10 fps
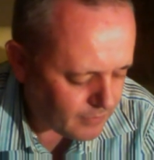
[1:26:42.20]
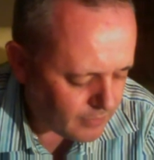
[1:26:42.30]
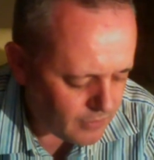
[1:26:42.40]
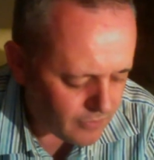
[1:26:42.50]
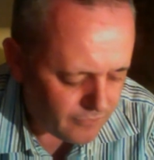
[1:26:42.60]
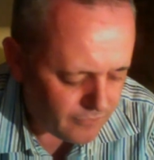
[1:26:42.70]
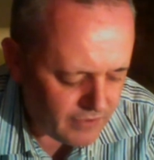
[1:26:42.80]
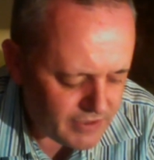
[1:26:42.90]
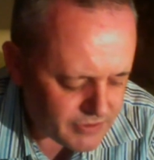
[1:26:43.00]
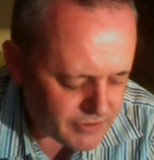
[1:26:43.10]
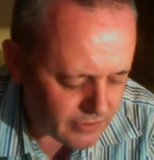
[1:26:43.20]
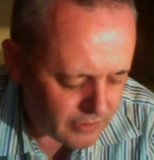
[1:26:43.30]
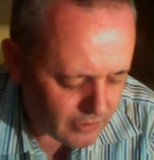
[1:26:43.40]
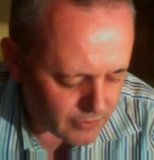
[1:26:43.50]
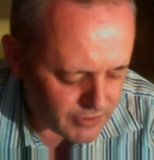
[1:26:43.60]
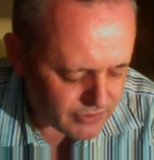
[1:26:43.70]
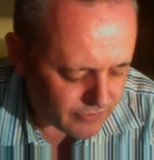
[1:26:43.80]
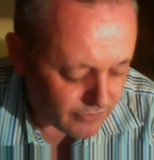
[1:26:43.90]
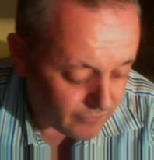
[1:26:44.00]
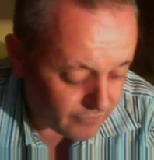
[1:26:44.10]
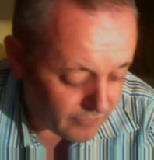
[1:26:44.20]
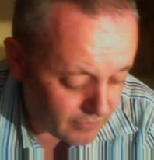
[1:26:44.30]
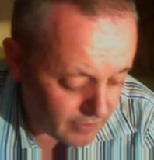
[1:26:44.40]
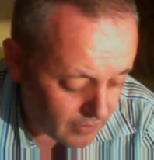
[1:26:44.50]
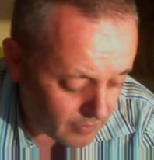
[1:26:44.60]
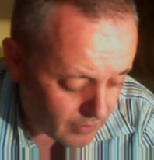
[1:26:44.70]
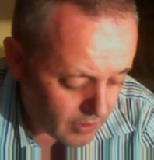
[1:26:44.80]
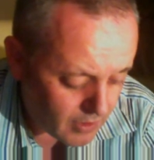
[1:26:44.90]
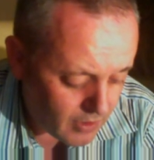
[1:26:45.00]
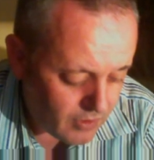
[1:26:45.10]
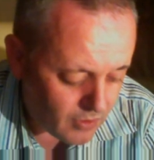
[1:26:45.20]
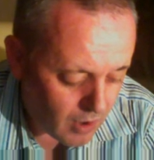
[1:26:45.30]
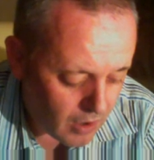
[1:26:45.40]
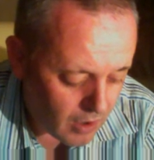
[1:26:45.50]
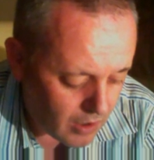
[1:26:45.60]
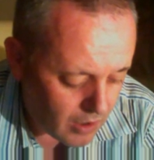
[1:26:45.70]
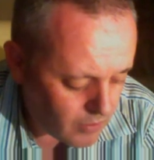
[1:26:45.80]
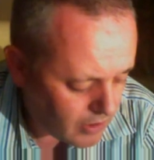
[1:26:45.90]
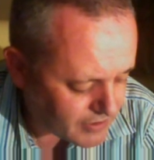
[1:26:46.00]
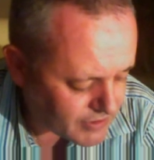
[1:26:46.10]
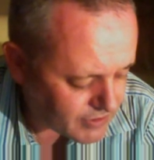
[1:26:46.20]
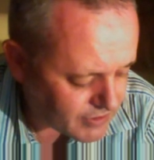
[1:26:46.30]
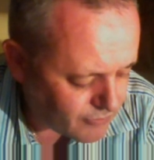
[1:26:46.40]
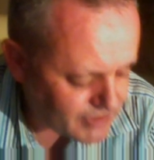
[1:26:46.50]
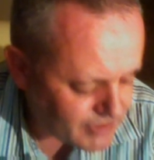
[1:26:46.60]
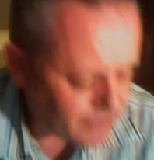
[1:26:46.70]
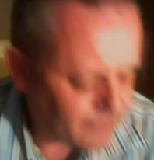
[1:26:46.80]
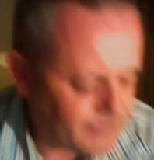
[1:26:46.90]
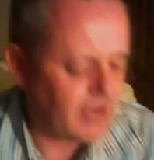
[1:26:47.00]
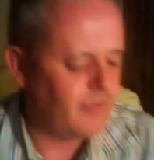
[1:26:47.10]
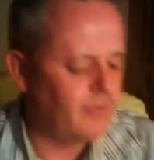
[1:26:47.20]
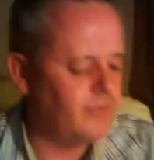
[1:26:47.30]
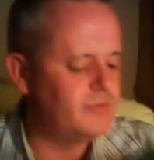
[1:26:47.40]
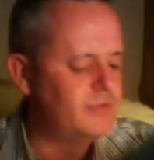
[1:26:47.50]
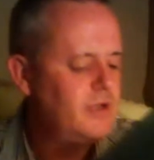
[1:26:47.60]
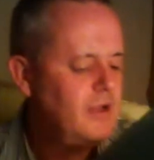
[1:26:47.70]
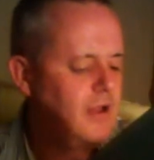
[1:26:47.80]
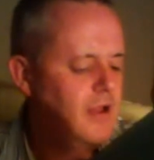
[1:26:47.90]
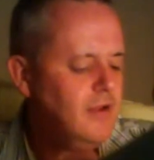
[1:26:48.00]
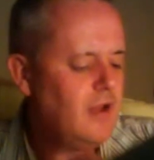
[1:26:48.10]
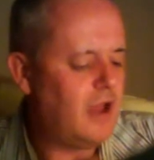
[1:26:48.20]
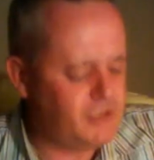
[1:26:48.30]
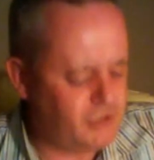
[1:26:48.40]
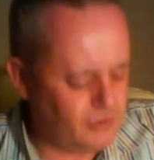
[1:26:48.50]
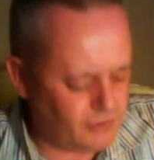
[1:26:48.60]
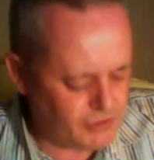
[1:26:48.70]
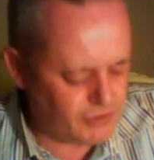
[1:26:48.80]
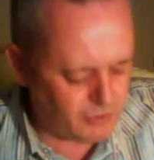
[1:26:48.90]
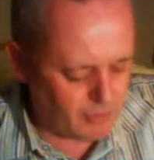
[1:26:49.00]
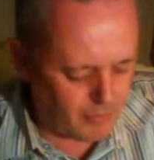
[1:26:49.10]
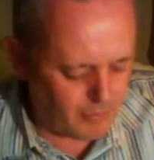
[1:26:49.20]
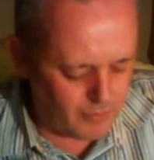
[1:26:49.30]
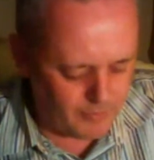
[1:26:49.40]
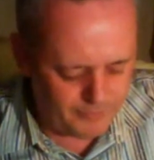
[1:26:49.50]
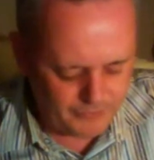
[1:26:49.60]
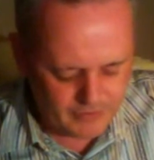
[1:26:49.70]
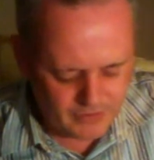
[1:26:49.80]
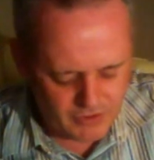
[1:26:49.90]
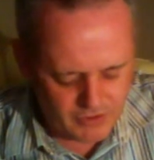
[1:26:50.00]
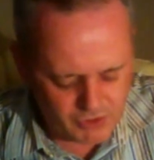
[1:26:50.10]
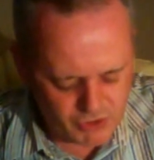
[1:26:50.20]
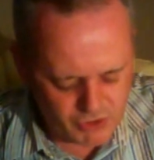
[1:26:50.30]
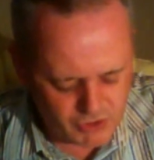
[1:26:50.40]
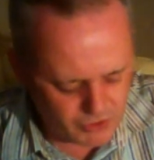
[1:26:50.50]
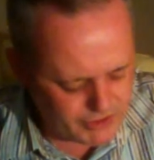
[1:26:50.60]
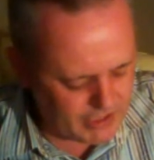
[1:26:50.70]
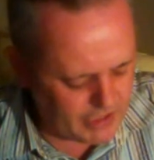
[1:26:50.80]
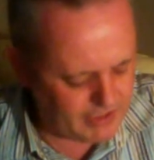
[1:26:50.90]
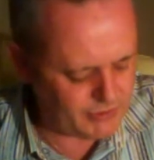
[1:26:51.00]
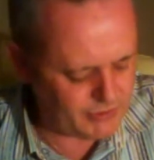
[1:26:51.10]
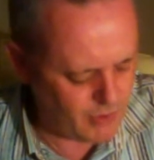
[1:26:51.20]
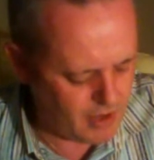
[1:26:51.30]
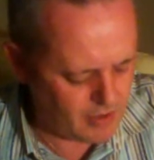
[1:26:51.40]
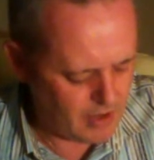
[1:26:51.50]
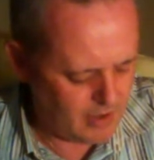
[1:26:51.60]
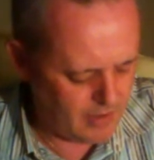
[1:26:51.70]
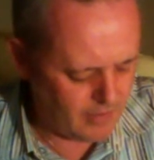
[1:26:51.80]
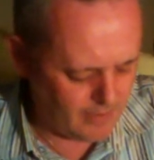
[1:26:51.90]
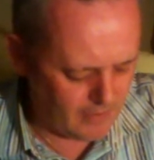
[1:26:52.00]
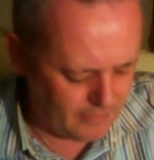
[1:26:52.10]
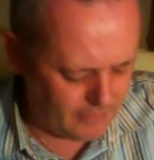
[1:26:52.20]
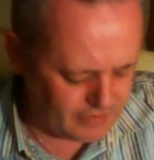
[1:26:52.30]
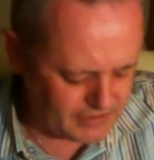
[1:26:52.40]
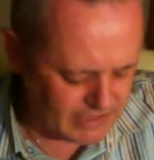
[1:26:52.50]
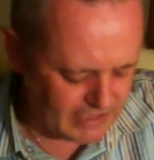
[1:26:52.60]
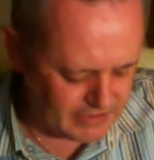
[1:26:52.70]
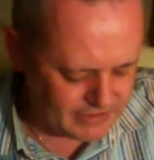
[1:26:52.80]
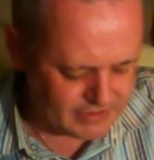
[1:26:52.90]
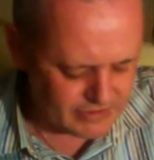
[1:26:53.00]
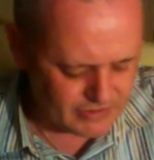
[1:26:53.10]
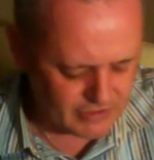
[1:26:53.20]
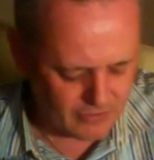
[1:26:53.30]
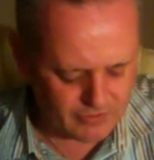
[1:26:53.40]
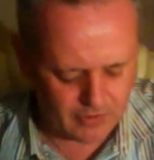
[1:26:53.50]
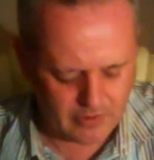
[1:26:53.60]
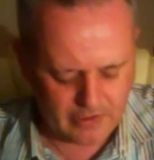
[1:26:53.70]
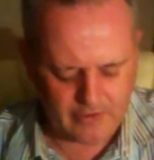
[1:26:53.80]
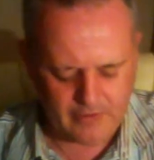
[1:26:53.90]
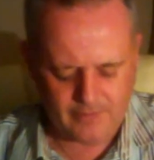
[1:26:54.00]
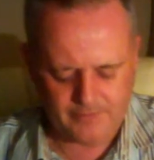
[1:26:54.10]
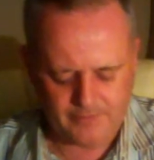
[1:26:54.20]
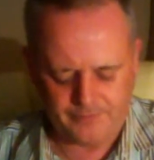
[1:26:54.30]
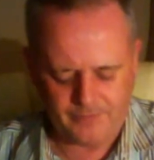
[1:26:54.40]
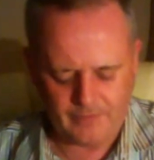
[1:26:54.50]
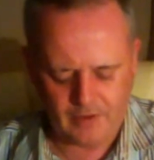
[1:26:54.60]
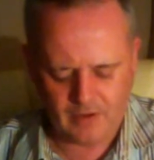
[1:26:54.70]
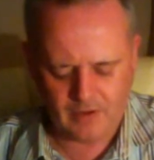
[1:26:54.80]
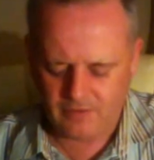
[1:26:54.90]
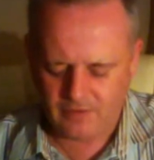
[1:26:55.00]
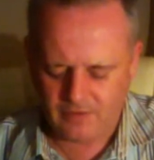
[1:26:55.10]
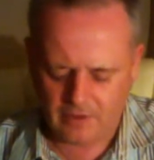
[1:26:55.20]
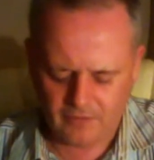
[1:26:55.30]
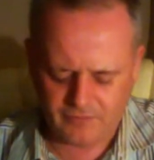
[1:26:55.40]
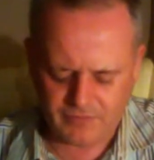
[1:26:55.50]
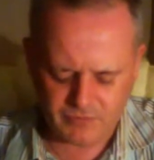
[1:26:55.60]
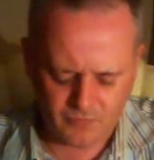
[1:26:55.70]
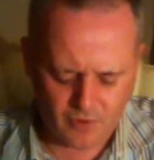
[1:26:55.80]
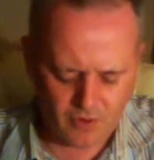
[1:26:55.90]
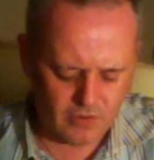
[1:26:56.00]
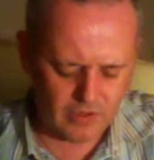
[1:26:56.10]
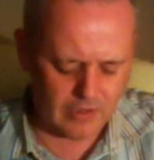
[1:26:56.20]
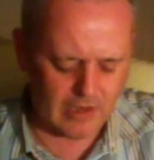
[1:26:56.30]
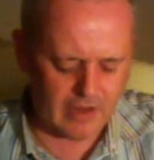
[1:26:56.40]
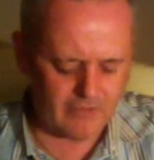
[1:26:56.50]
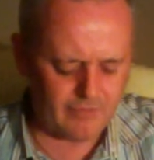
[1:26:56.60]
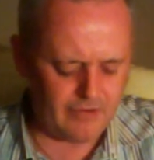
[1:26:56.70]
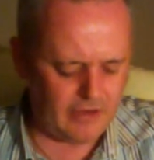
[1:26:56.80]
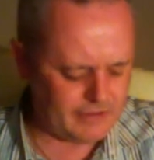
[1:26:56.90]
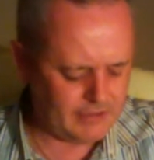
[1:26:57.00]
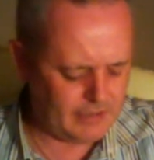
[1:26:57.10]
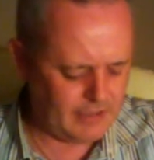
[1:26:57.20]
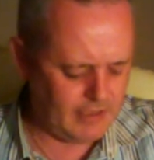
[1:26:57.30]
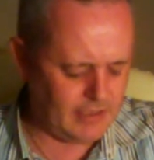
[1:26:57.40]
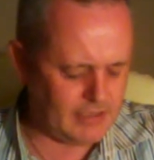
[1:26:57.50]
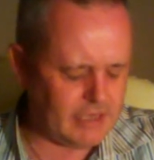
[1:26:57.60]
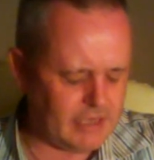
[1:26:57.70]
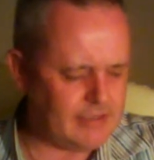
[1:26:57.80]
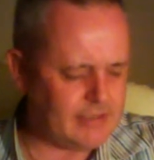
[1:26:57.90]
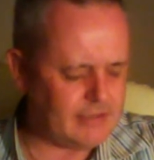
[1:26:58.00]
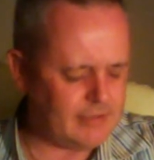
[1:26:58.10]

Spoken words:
Your feet are in the cloister of Virgo. Your Alola is the region of Sathals, and your Ashura as you were born. You shook ticks well, and let this Texas in tow grin. The loathsome Ronic Laviat is ended.